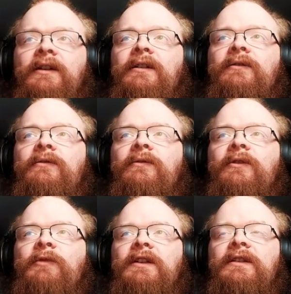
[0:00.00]
for
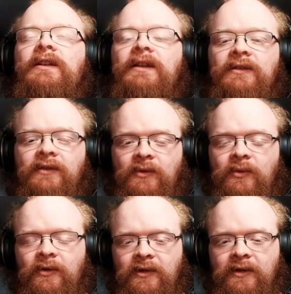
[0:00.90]
me to get into the
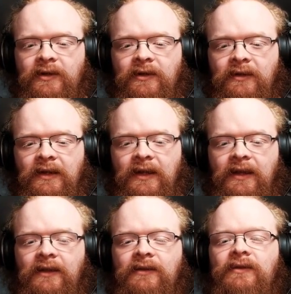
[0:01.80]
corner
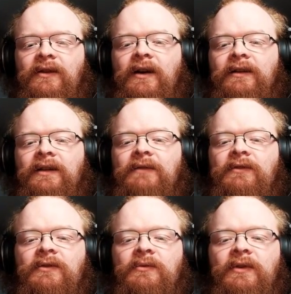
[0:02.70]
and not
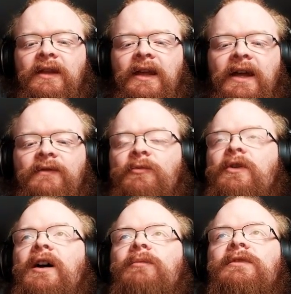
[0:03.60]
even really have a
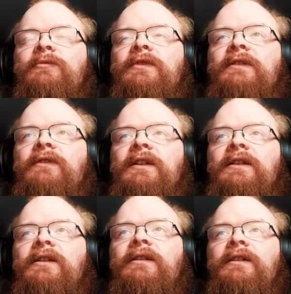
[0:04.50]
problem living
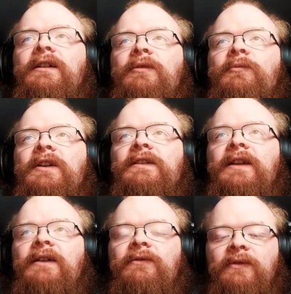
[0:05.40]
here because I
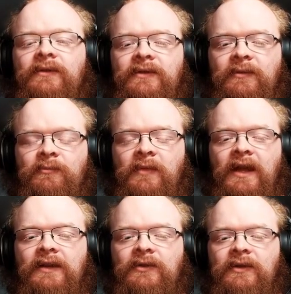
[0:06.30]
have some
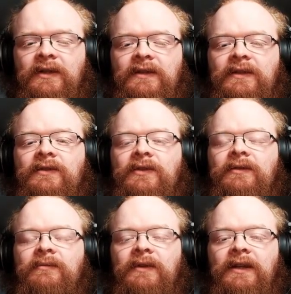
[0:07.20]
extra
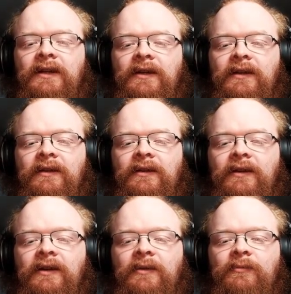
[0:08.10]
extension
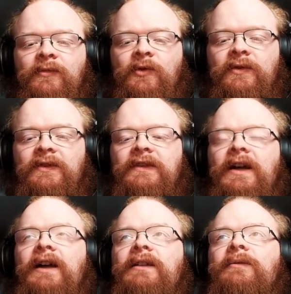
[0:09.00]
towards the
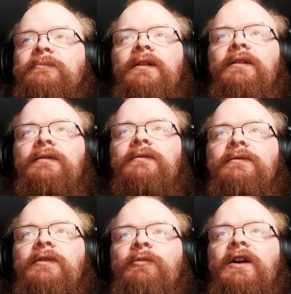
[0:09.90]
side. If
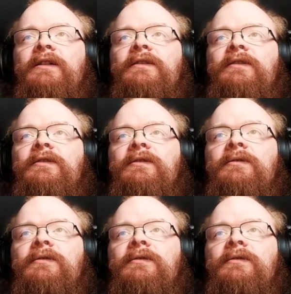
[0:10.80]
he blocks,